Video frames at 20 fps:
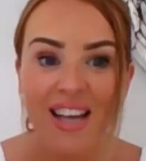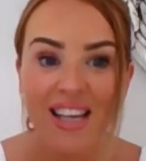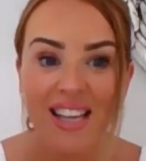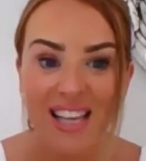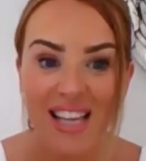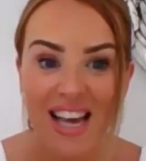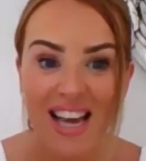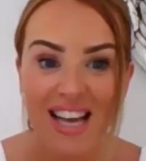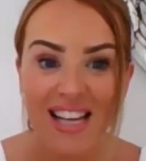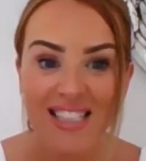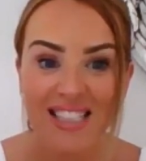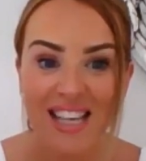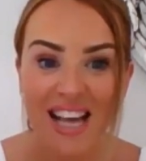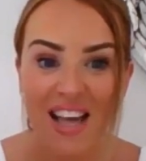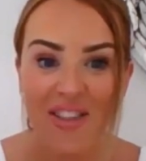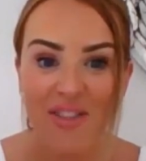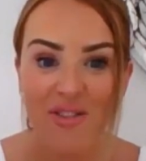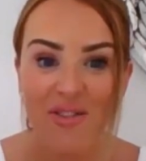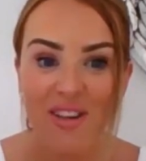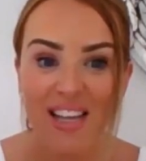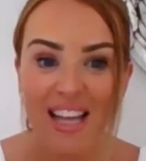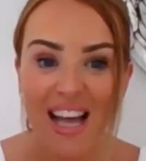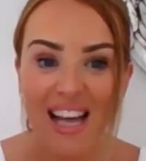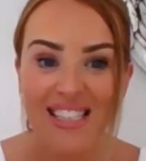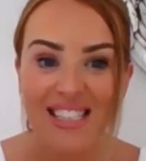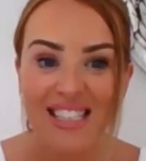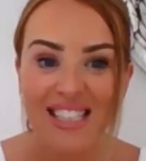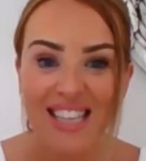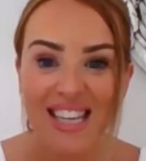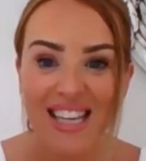Yes, Catherine
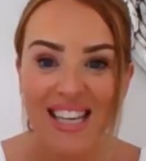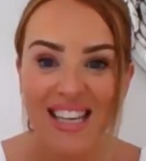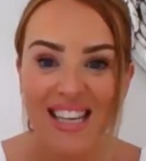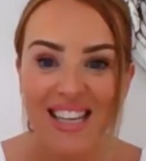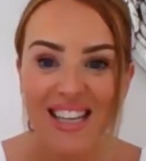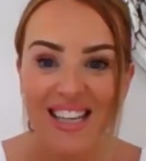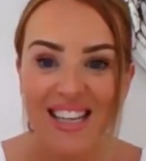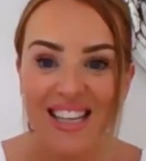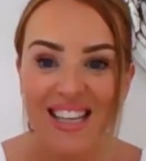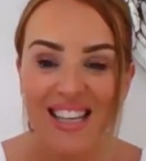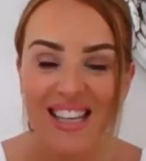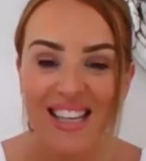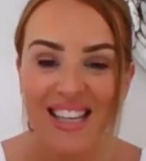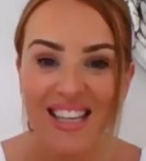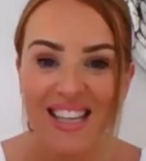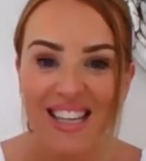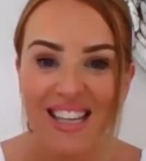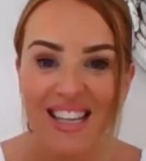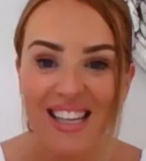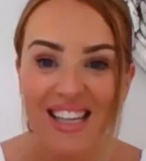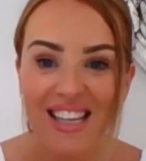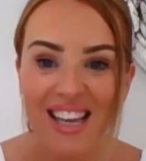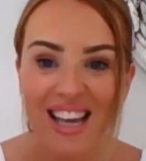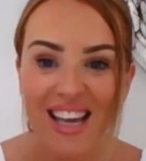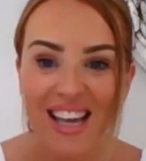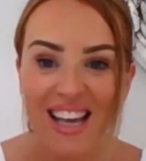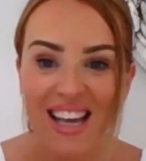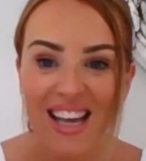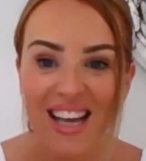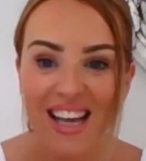gets it.
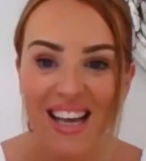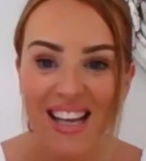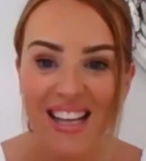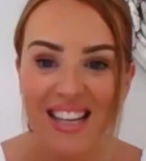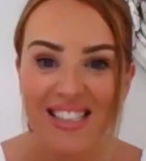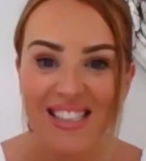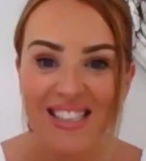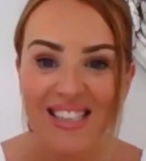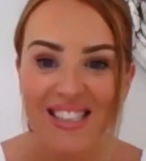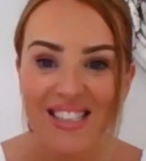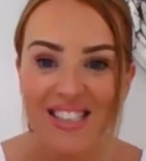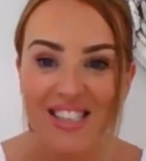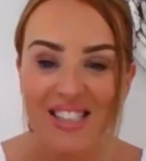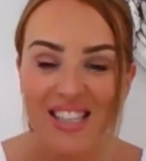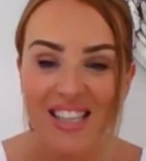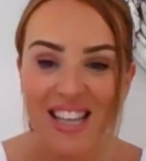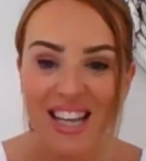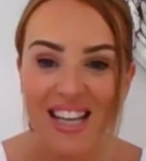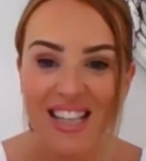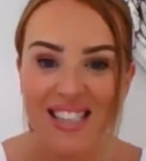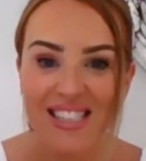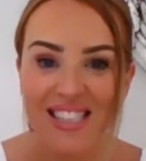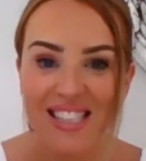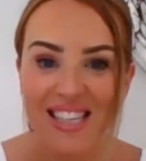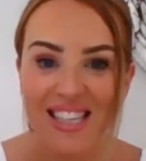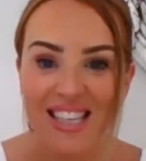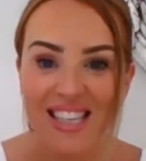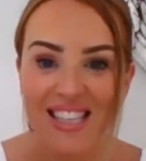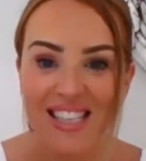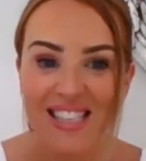Yes, she gets
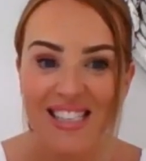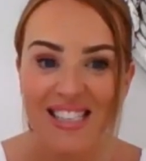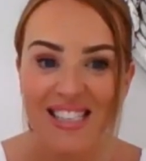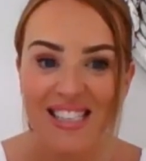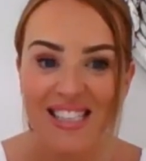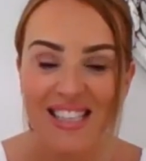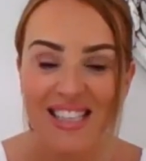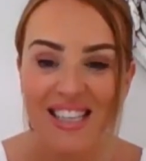it.